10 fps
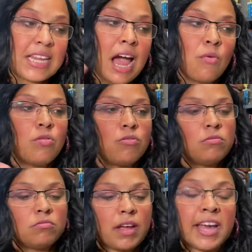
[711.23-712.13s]
I will
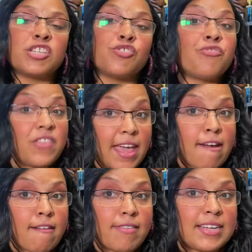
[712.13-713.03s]
answer
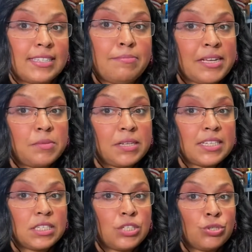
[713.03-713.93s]
there. That's the best
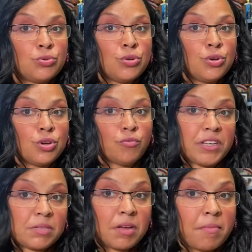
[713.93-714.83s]
place to
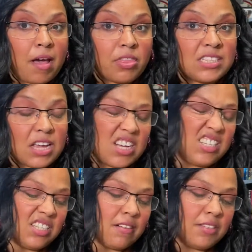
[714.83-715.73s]
reach me about this kind of
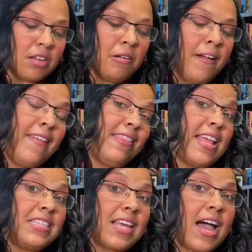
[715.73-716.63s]
stuff. So
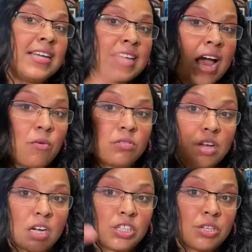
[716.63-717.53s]
thanks, guys. I will
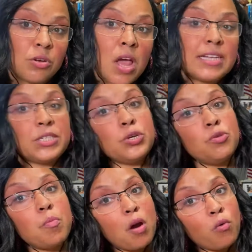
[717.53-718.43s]
talk to you
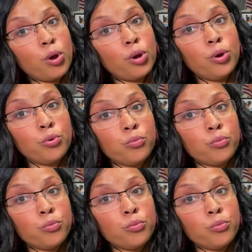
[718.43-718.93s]
tomorrow.